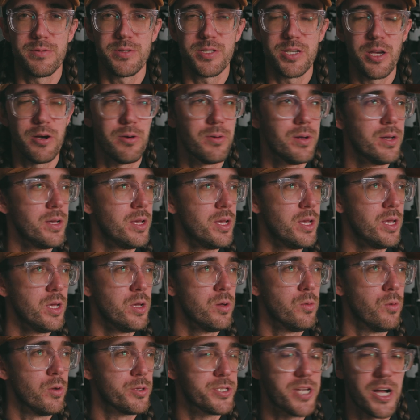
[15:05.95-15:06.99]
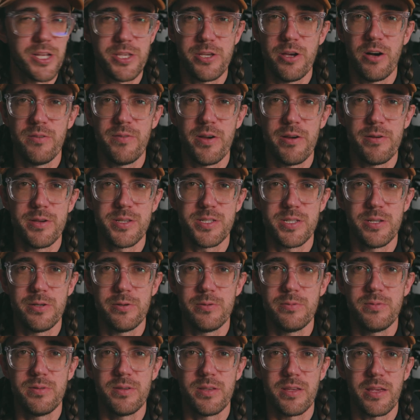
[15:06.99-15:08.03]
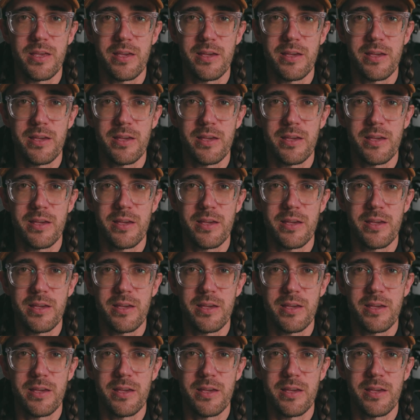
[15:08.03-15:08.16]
So we'll talk to y'all very soon,